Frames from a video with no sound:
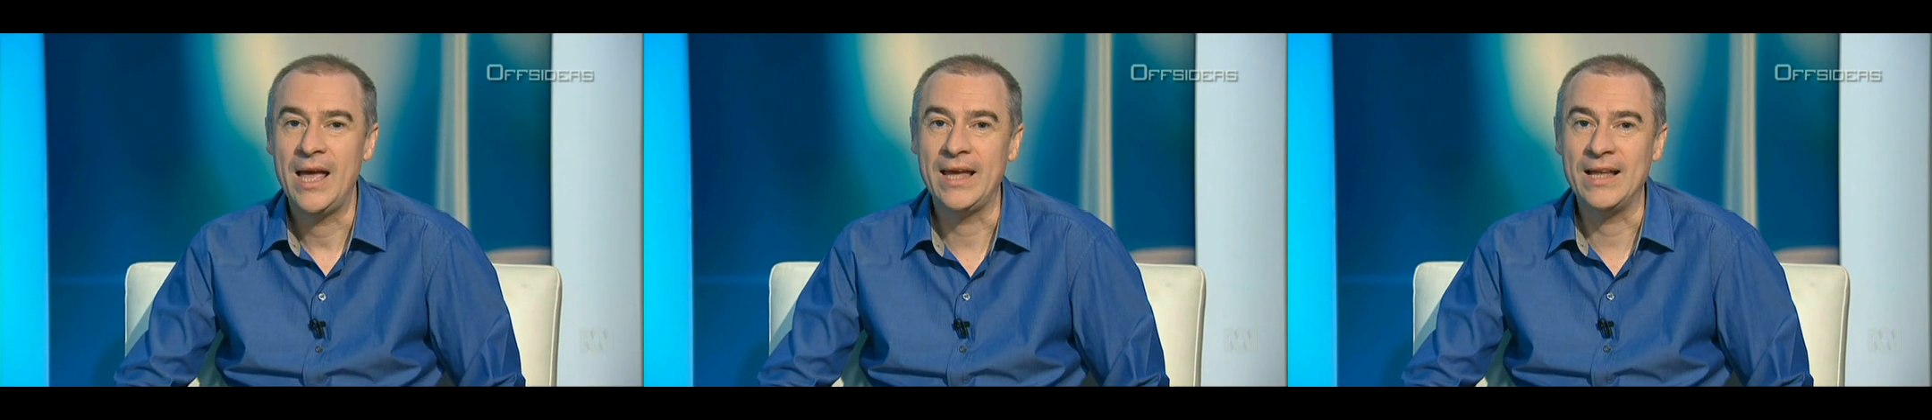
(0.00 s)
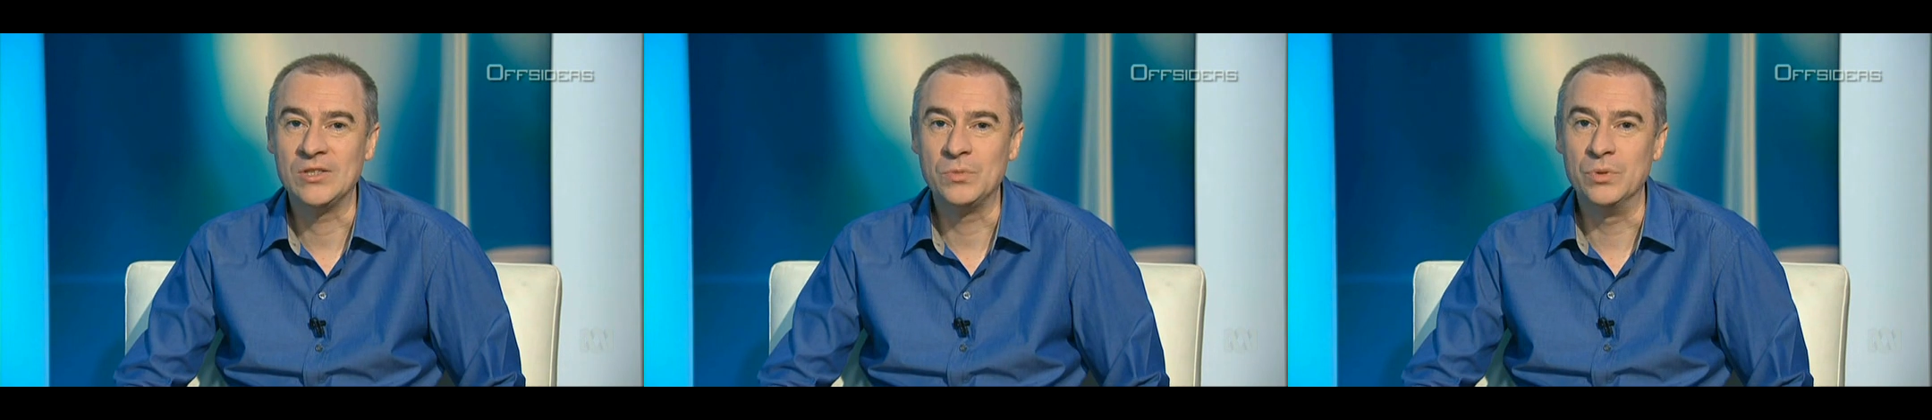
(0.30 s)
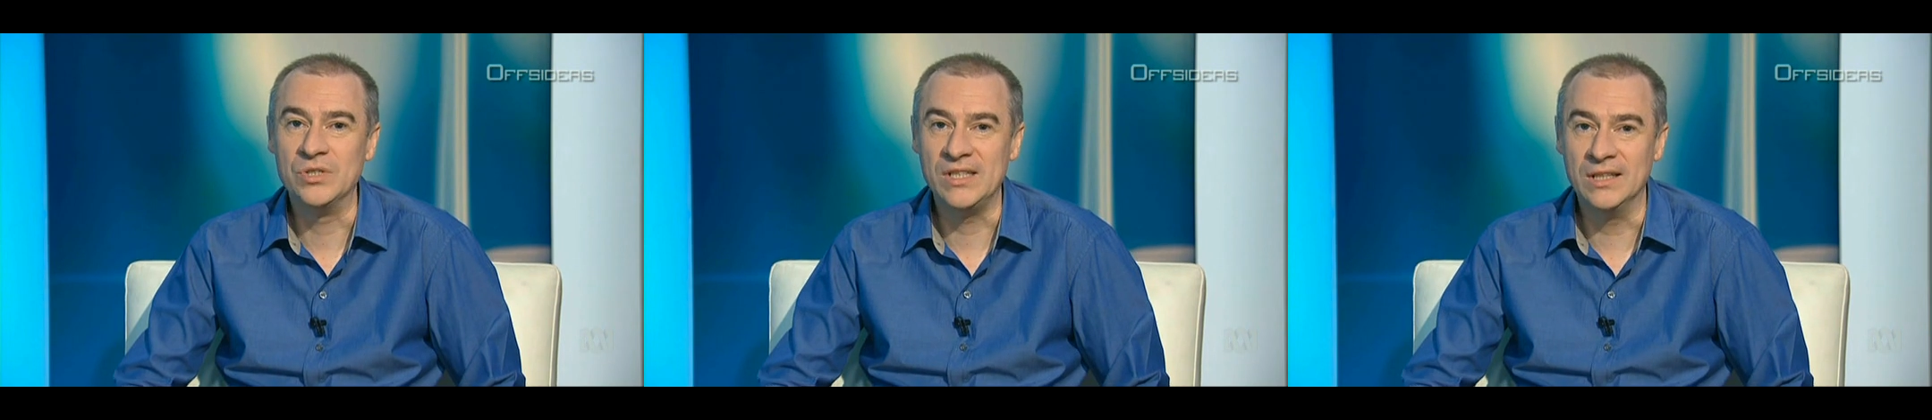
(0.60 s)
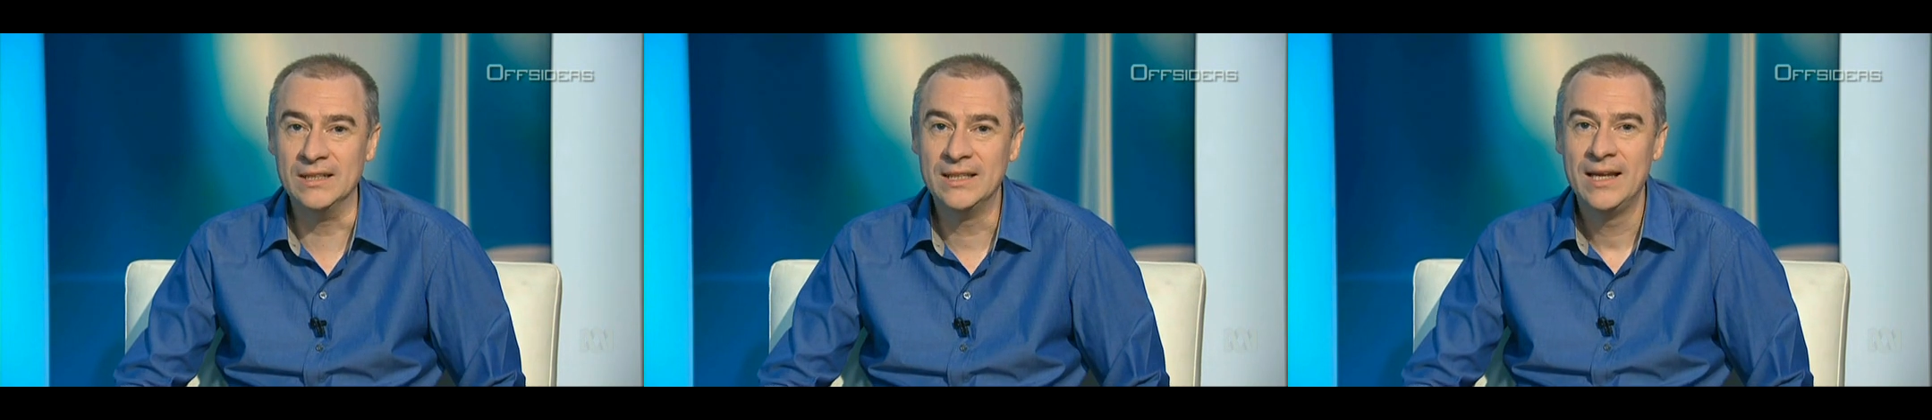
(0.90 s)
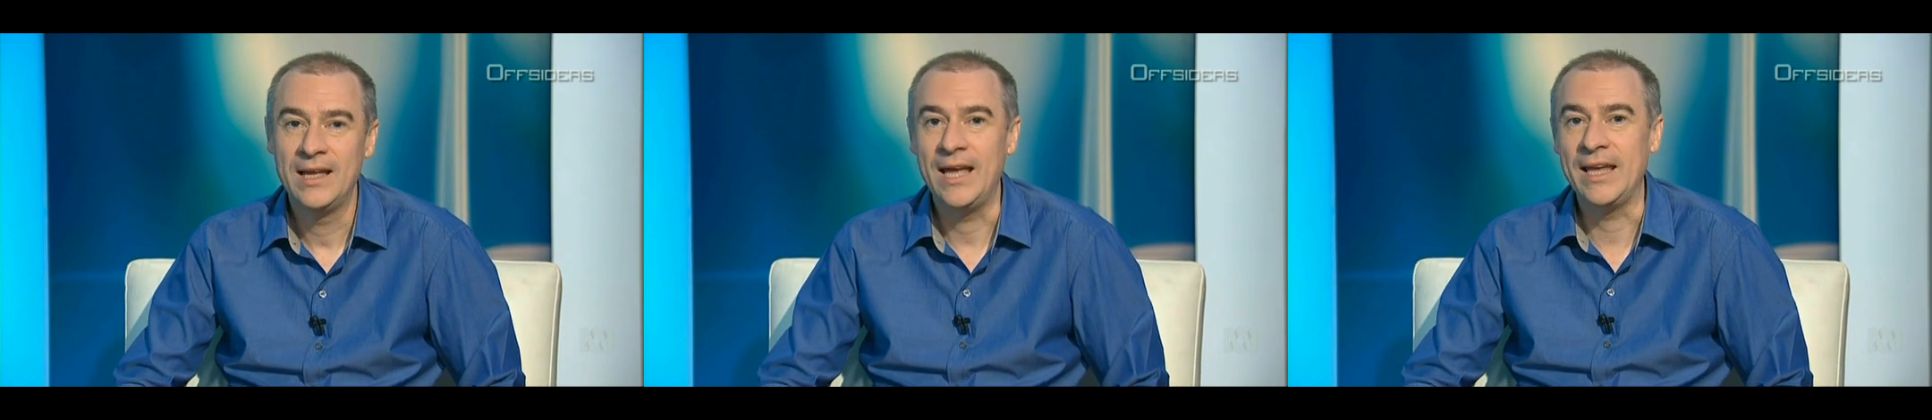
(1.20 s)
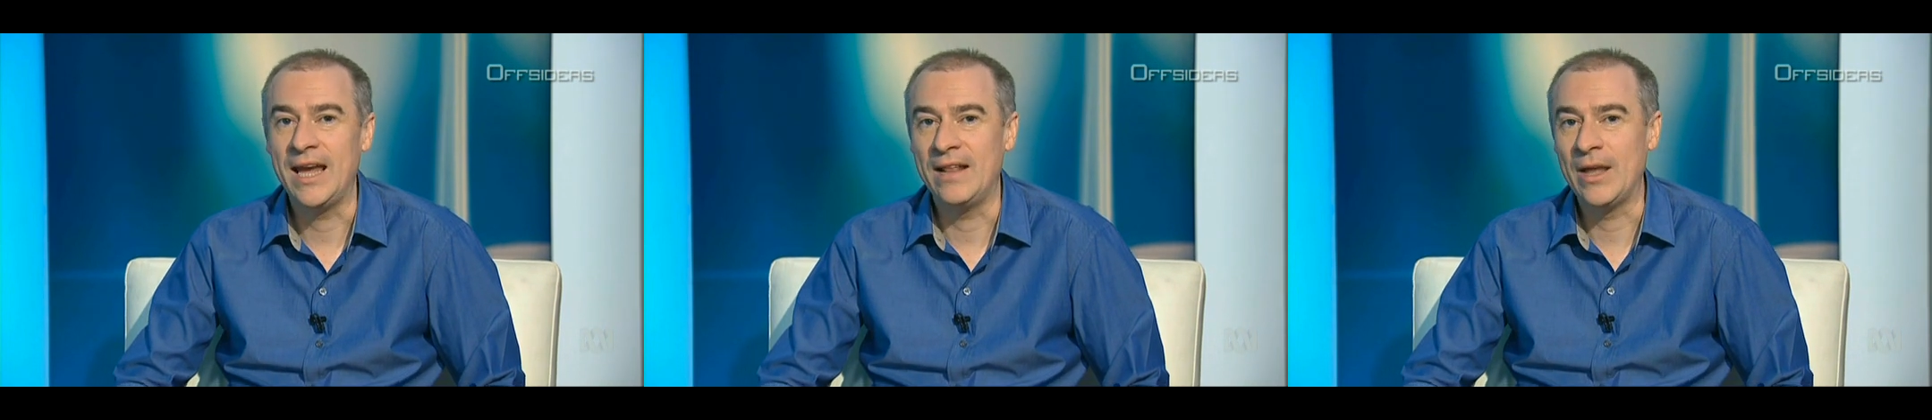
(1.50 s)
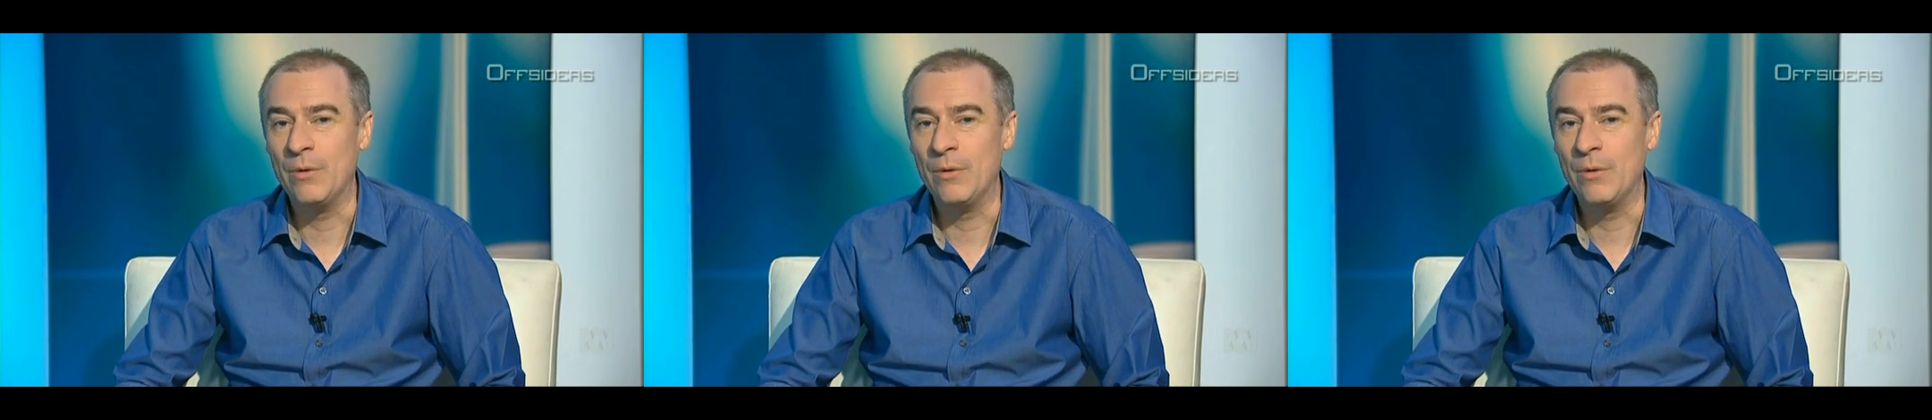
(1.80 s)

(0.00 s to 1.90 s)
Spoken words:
against Brazil again.